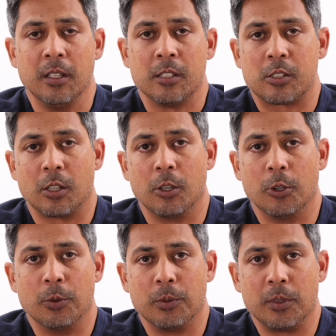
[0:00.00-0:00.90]

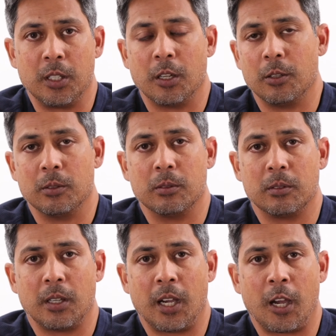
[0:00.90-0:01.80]
So, you know,
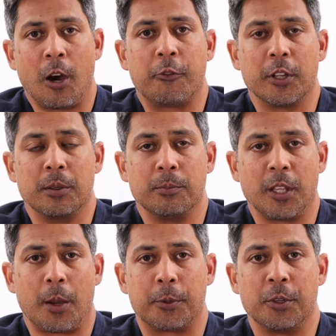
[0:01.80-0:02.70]
I offered him
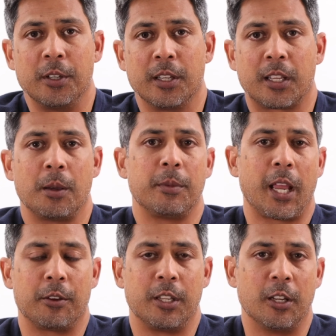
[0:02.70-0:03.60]
the opportunity to come
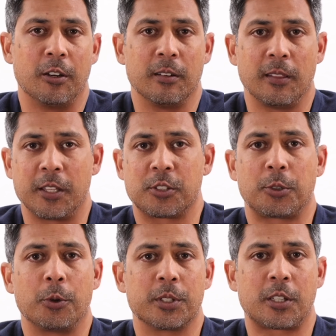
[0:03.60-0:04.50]
down here. Let's
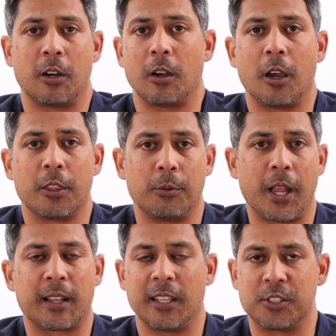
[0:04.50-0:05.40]
throw his car on the
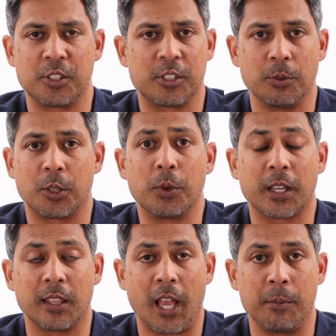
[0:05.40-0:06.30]
rack. Let's just do a quick
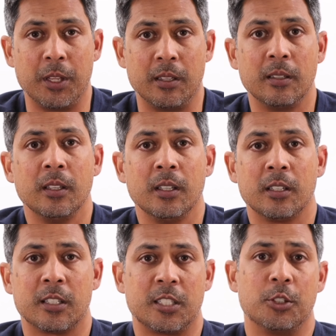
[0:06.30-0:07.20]
alignment,
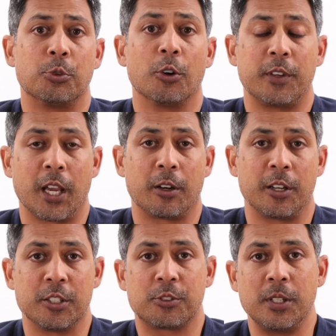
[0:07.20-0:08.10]
because he drove down on
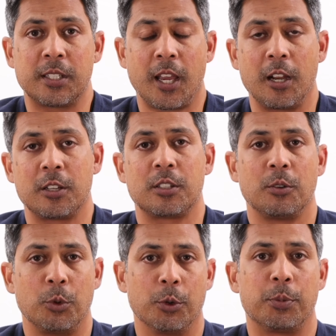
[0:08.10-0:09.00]
his street tires.
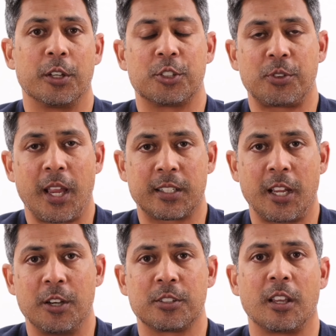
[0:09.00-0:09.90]
We would put his track
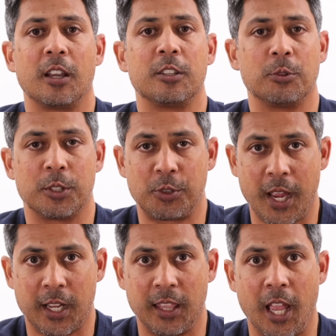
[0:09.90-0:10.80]
tires on, do a
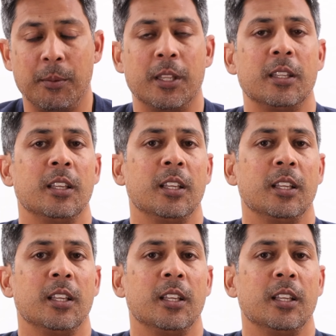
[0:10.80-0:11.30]
track alignment.